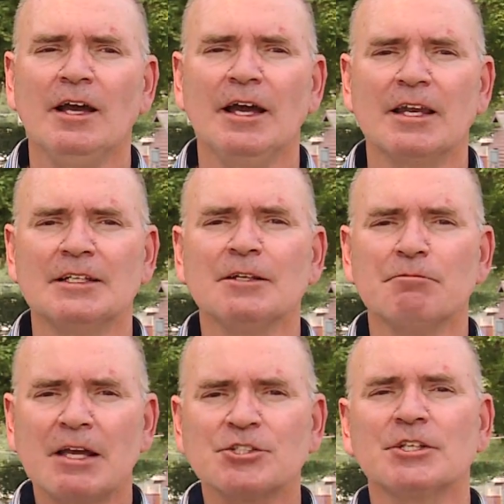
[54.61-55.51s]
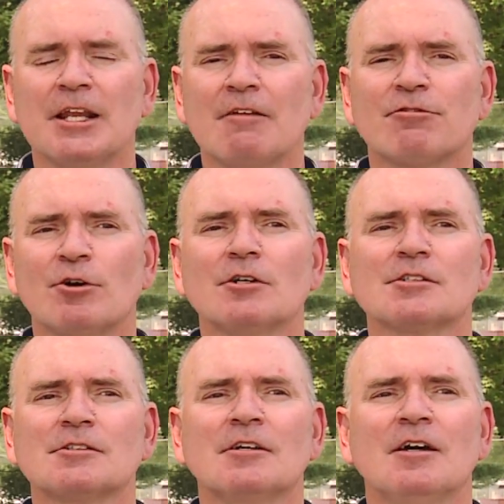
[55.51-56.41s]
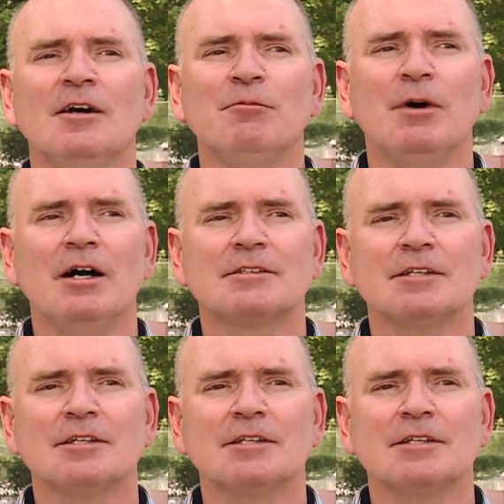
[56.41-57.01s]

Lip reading: and I didn't mention it at first, but